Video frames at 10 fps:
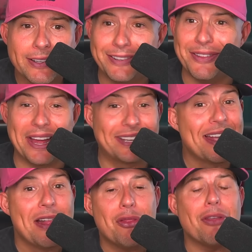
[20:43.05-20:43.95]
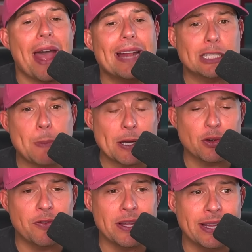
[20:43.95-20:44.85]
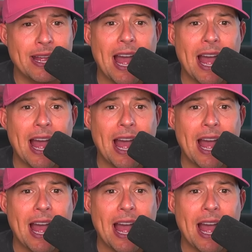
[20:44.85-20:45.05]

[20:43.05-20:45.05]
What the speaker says: That's a special feeling.